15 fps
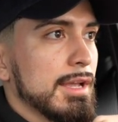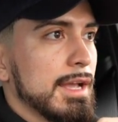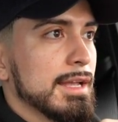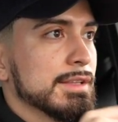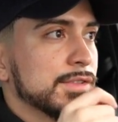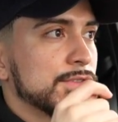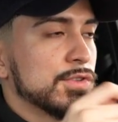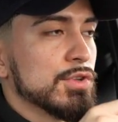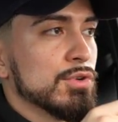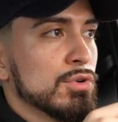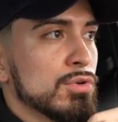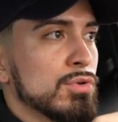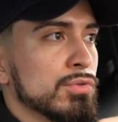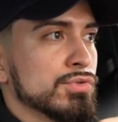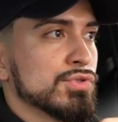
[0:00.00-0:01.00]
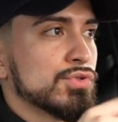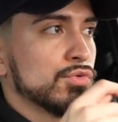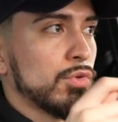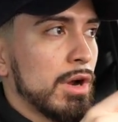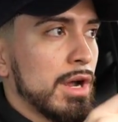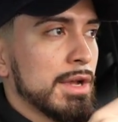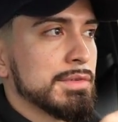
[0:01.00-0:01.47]
and still
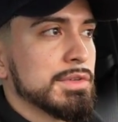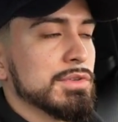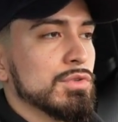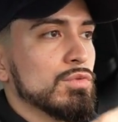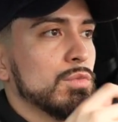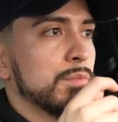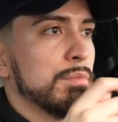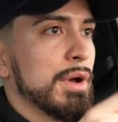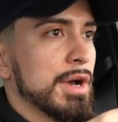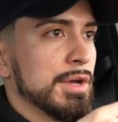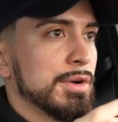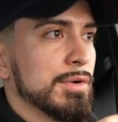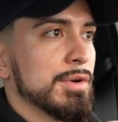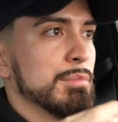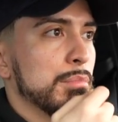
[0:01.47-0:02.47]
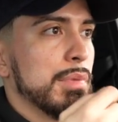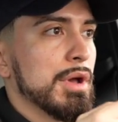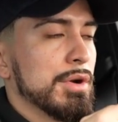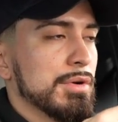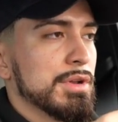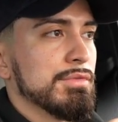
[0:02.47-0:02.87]
strive to do better and better,